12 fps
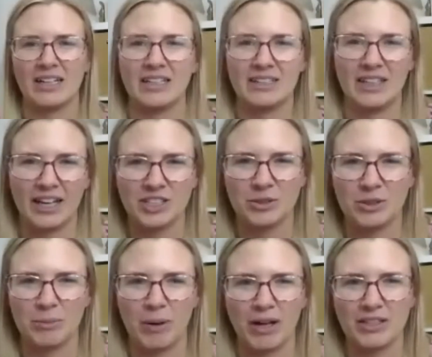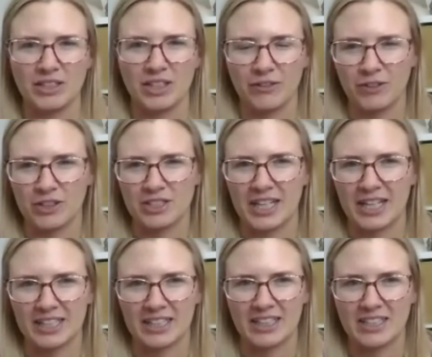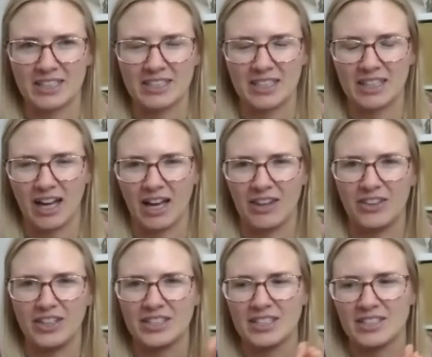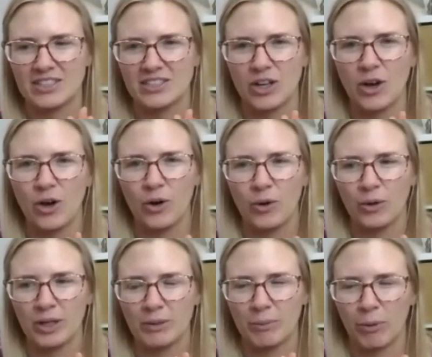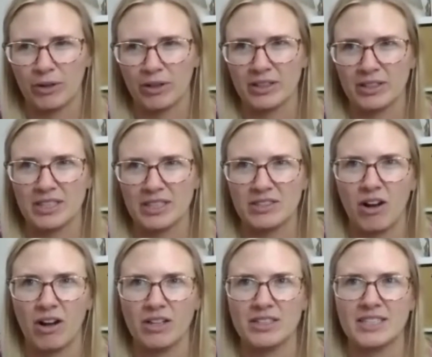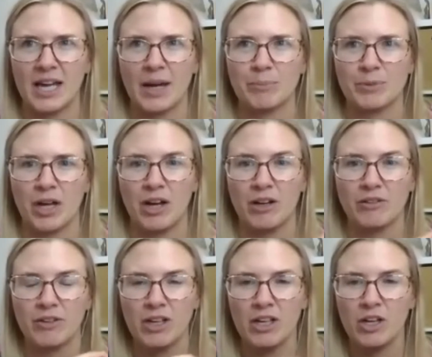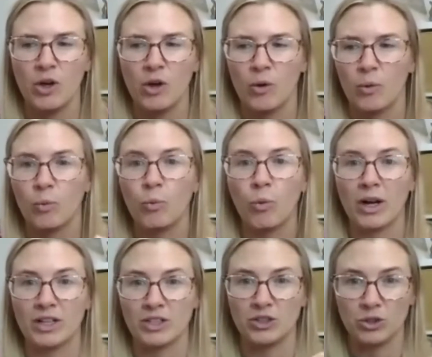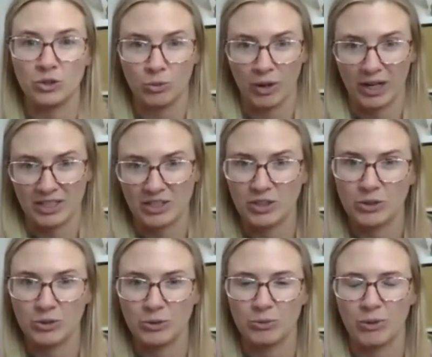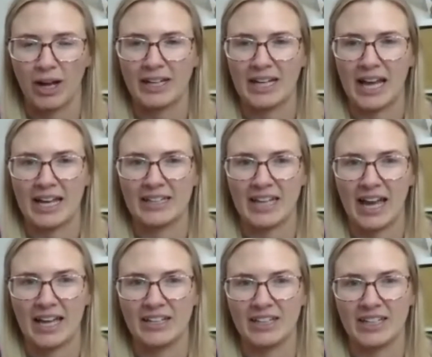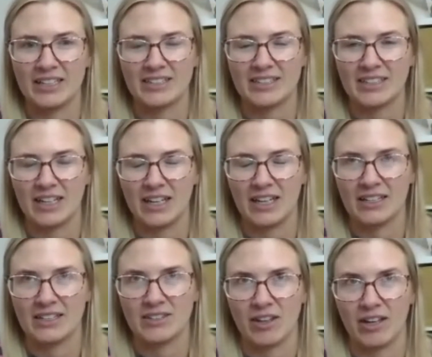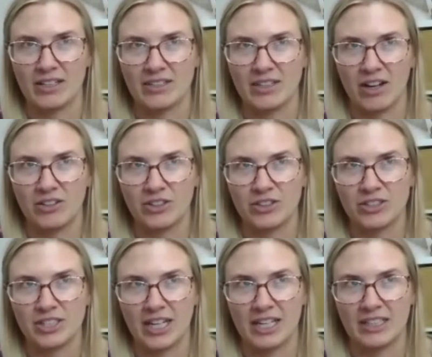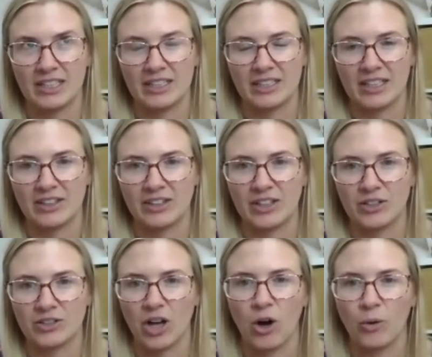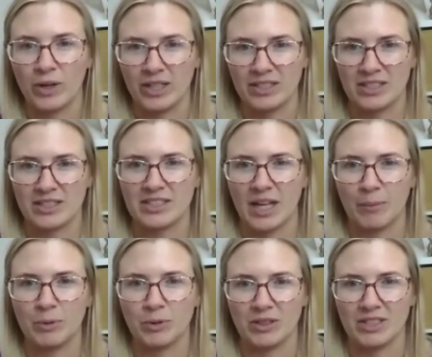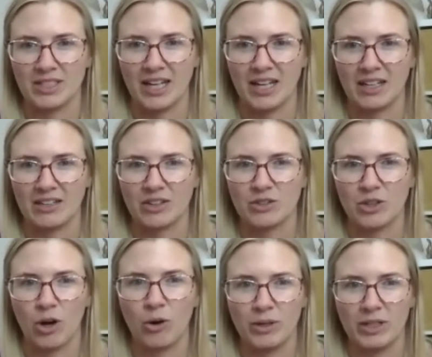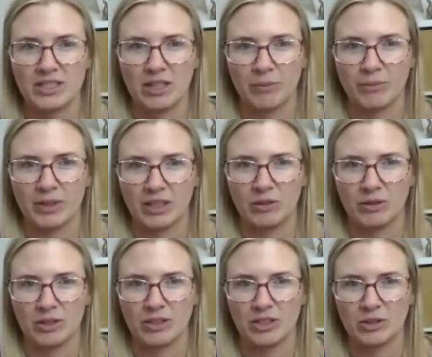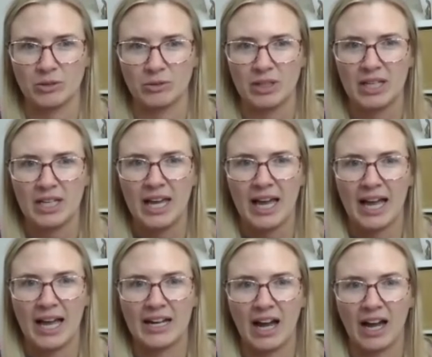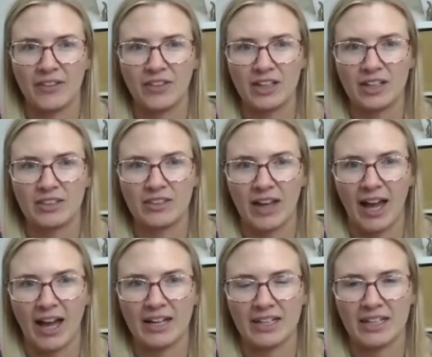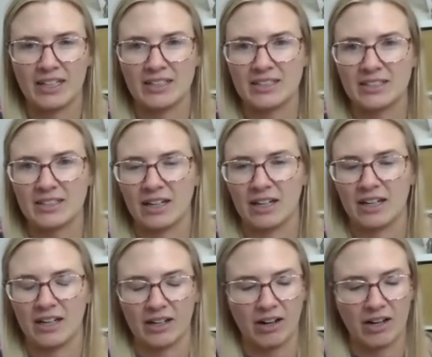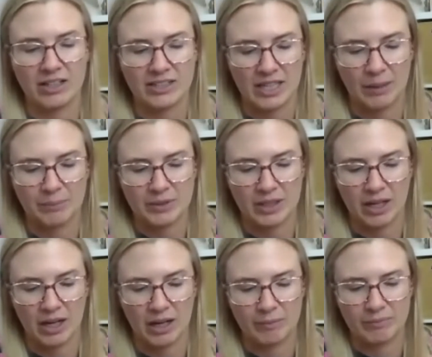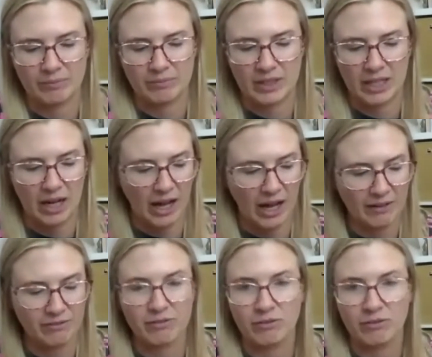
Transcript: I, I just want to pause you there for a second because this is so important. This concept of what do I do, right? And and it's it's it's understanding that there's always a step you can take. There's always something you can do, and I think that is a, a concept um, that I've